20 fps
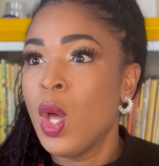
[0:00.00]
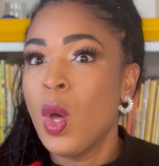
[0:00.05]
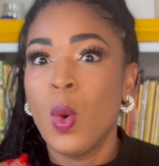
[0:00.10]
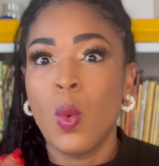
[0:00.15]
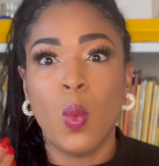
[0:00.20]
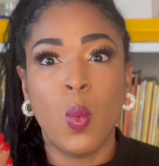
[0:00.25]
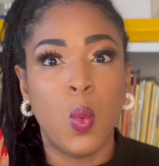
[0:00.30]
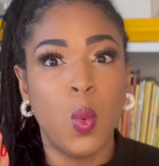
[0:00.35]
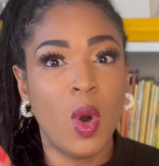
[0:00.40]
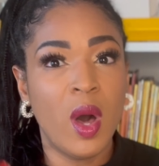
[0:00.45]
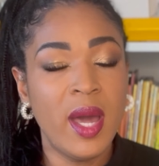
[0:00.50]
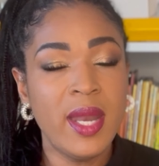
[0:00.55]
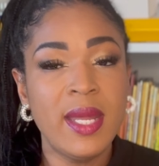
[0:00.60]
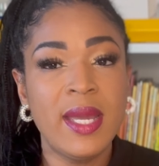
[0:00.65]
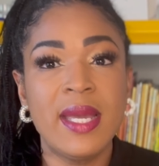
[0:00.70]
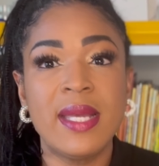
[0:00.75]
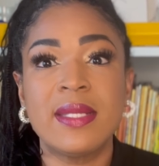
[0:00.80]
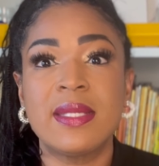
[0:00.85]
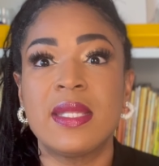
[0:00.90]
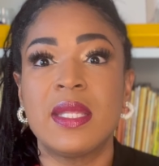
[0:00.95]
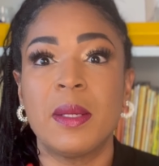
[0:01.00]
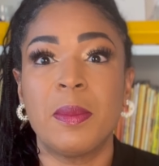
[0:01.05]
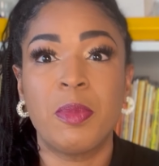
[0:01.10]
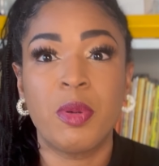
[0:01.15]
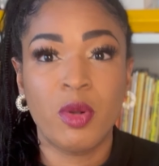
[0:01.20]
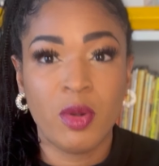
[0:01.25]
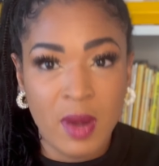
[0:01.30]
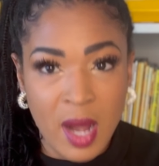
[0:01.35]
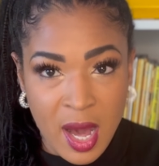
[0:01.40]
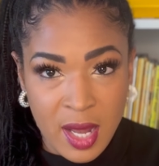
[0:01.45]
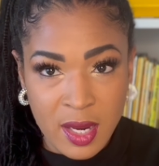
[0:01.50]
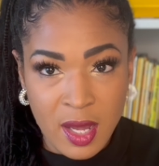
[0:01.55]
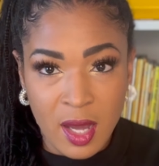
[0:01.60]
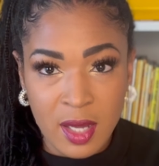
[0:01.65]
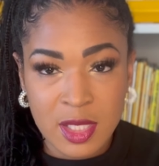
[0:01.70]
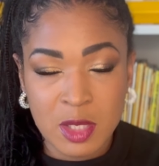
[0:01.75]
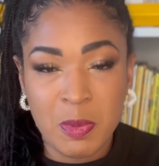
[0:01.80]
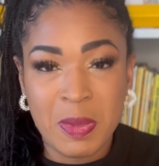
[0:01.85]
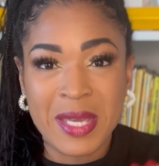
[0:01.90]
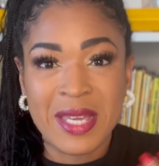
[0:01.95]
what is the
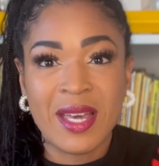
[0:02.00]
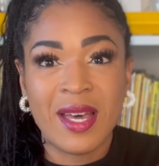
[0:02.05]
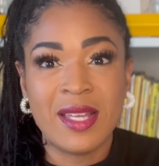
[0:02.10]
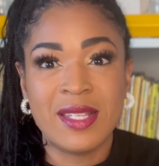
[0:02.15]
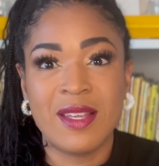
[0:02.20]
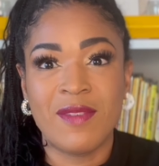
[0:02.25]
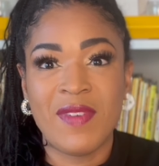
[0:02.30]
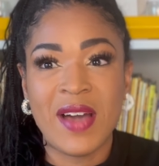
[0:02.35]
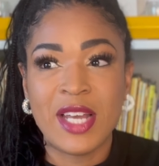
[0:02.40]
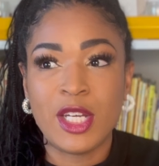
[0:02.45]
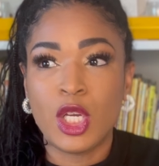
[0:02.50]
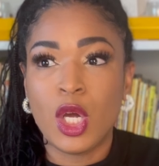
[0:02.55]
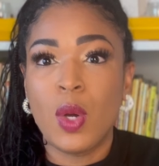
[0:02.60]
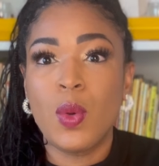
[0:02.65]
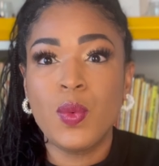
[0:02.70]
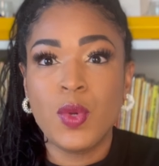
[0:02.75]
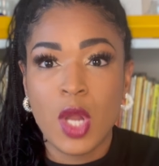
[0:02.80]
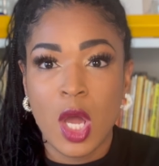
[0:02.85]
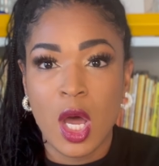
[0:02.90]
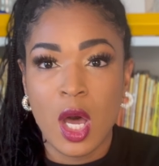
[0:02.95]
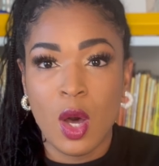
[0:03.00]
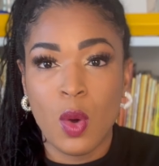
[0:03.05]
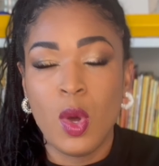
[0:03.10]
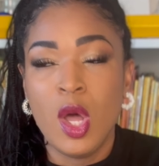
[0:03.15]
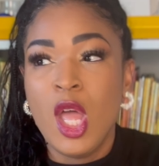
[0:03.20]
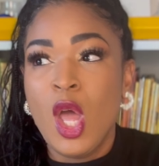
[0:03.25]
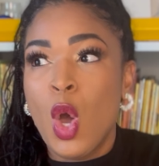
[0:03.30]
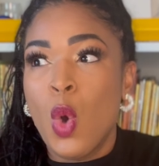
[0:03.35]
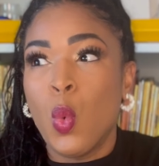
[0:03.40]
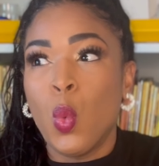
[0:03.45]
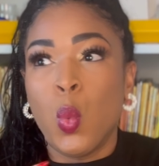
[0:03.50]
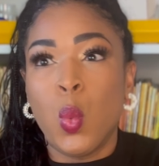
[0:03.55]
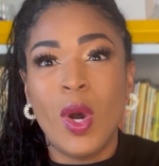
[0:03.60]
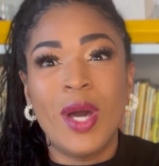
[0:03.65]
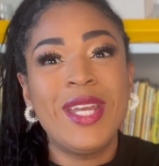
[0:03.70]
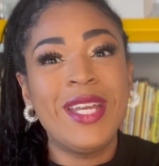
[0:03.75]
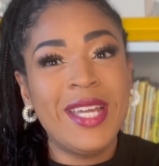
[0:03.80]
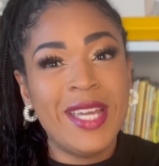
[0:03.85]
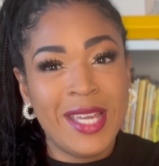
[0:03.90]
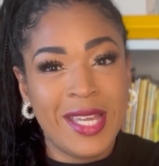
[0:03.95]
product? Because if I don't know what
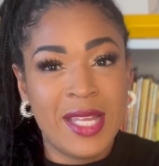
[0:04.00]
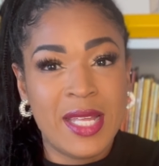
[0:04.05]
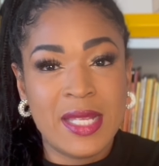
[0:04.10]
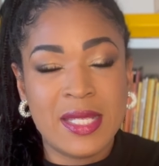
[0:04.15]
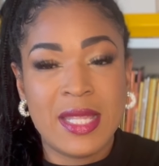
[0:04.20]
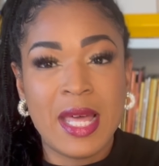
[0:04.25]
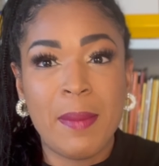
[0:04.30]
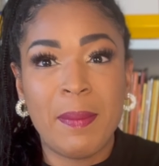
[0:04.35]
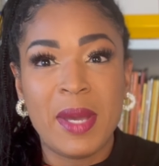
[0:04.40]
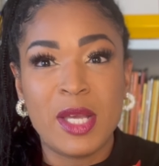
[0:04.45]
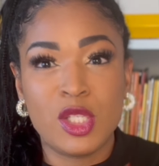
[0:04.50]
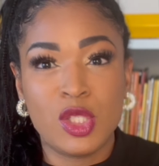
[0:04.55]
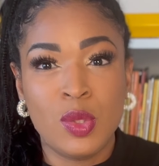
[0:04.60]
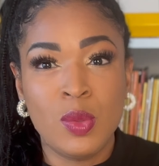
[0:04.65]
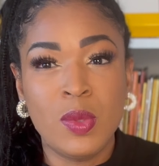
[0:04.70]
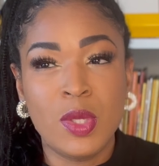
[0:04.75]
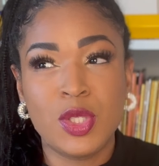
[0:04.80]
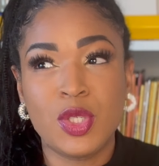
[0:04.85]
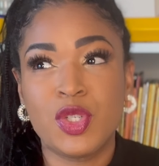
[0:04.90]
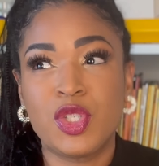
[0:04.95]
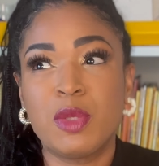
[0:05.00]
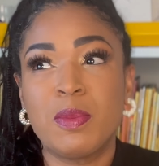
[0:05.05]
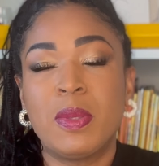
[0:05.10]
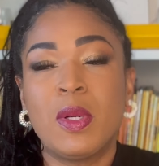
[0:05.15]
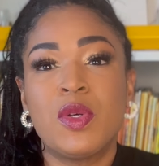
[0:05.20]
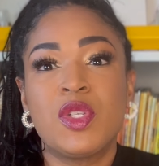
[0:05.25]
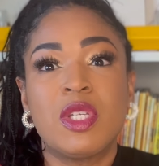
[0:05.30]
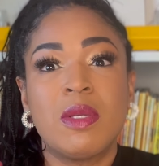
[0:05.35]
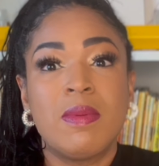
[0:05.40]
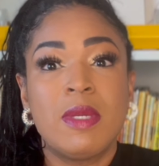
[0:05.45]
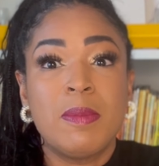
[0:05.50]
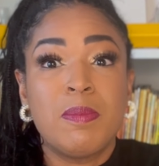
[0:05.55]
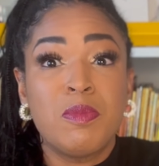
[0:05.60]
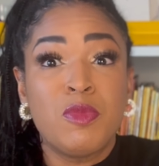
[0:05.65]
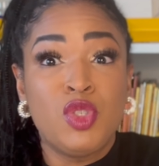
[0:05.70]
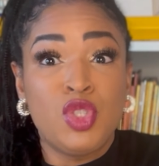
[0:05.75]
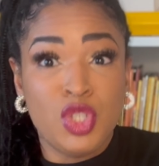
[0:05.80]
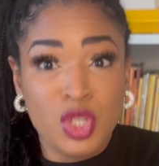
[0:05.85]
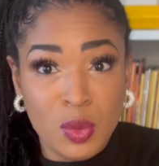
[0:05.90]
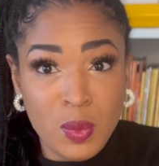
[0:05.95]
it is that my students are supposed to be
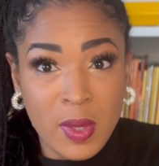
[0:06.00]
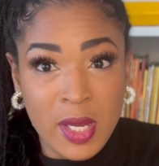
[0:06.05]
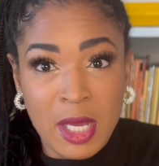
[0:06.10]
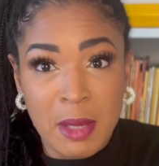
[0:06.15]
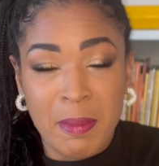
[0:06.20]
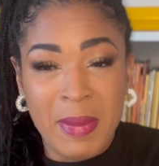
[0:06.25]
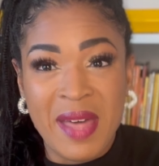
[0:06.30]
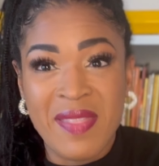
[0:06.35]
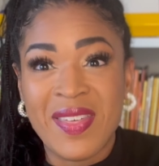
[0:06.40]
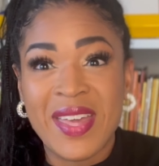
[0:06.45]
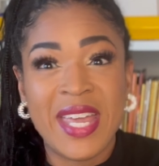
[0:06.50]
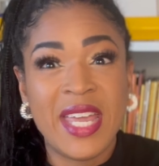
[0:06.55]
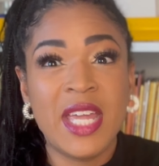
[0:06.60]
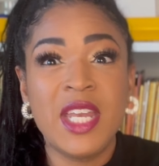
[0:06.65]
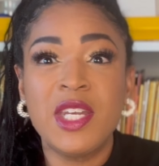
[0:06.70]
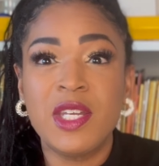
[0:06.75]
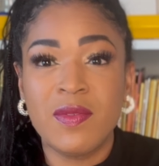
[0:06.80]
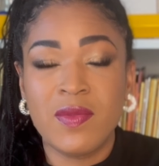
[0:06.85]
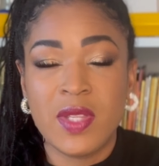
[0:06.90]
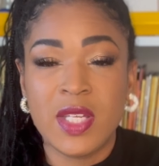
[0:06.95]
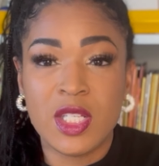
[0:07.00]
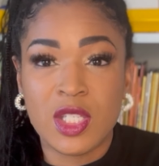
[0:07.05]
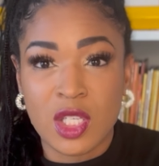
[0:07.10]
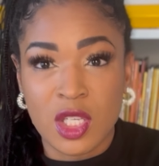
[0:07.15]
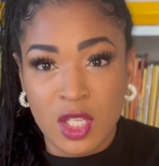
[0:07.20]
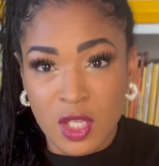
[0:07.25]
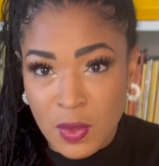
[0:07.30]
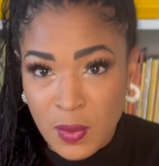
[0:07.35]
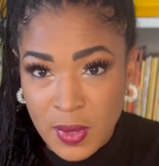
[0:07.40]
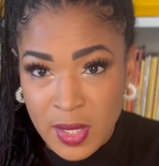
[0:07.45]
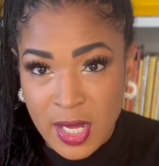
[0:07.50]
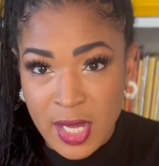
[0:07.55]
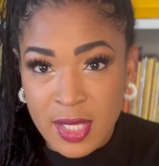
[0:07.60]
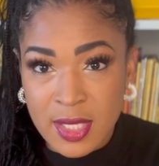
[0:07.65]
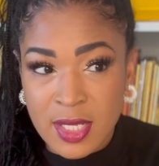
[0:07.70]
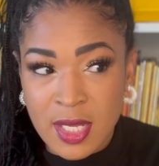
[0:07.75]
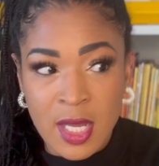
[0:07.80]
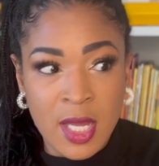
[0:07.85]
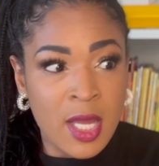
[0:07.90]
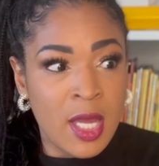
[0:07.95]
doing by the end of this
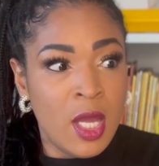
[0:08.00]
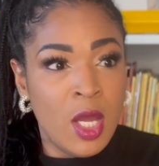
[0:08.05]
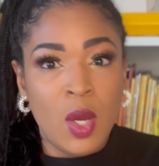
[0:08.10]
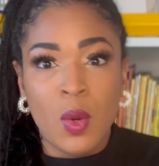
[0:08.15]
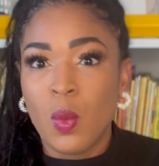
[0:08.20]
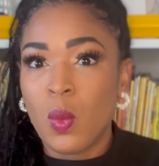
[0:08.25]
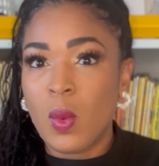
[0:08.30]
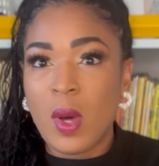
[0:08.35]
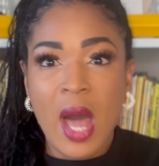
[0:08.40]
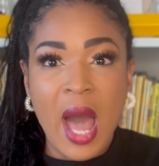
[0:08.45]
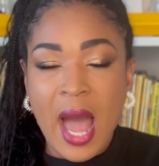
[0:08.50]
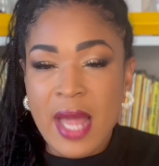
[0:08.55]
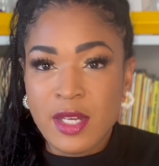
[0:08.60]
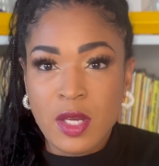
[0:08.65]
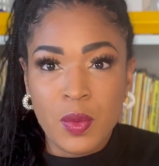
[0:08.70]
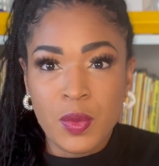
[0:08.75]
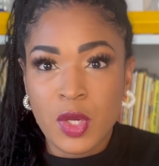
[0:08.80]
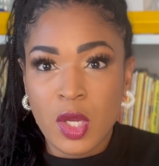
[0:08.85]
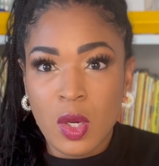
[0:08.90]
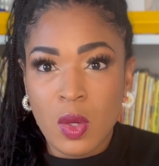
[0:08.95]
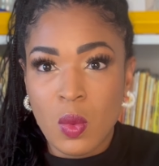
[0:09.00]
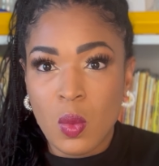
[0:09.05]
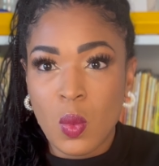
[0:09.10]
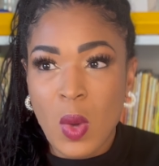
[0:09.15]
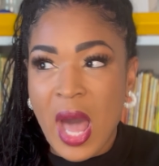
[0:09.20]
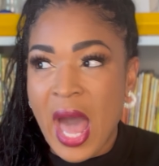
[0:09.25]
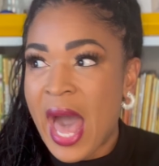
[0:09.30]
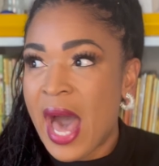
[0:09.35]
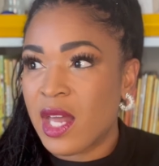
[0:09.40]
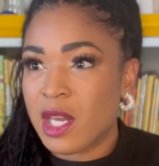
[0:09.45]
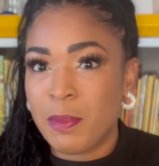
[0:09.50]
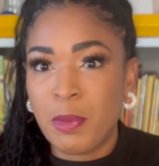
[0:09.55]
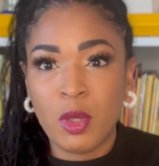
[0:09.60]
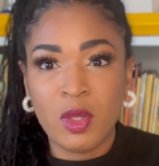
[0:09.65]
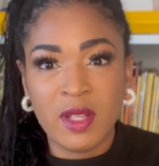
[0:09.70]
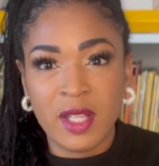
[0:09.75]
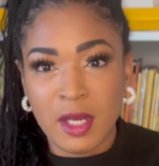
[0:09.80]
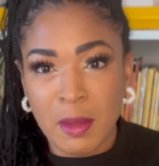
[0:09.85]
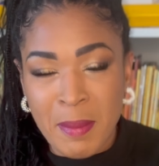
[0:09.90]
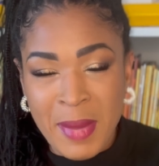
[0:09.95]
unit, I don't know how to pull
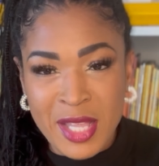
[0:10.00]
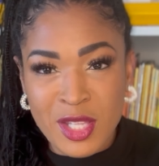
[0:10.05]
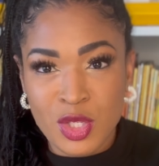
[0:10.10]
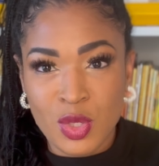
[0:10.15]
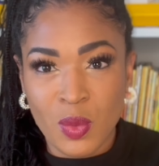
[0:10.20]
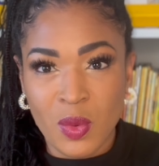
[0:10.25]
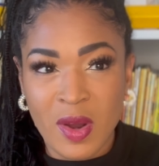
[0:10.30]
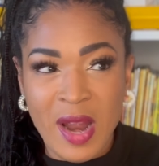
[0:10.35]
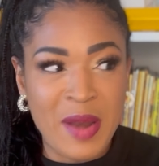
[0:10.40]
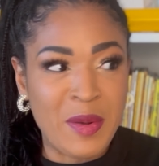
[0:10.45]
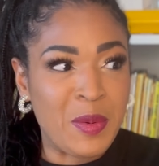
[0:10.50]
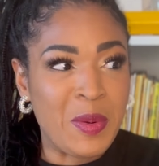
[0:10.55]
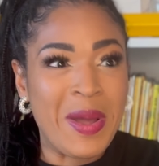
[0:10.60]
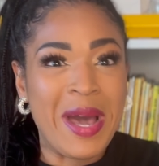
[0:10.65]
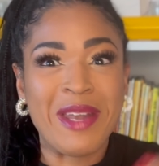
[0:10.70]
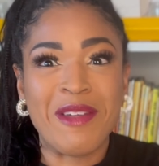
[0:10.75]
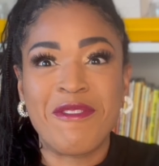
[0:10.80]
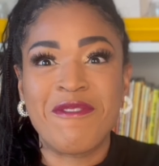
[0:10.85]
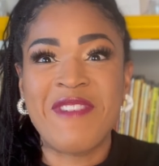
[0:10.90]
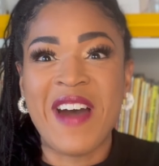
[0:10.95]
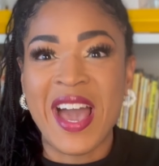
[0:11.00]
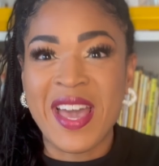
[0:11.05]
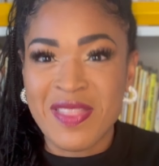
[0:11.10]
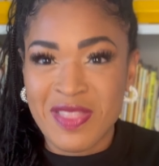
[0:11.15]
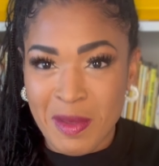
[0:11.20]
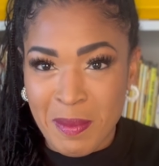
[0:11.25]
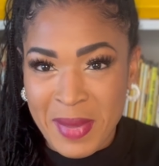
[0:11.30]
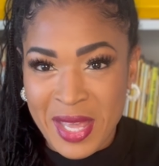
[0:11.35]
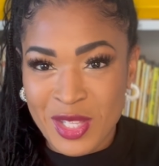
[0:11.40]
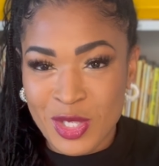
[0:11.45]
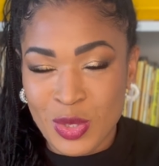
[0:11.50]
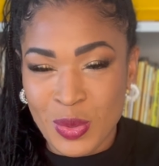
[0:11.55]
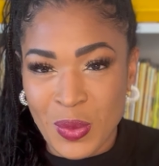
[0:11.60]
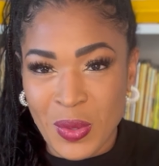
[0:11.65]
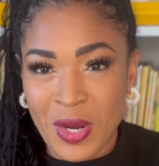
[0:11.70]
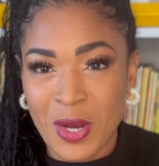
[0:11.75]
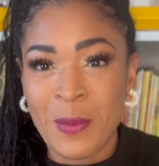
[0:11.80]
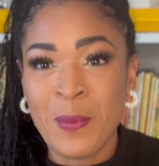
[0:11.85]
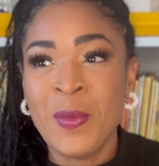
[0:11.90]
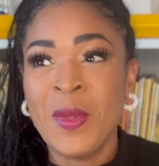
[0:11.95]
in a mentor. I don't know how to find the
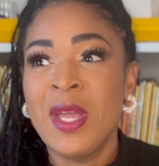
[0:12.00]
mentor.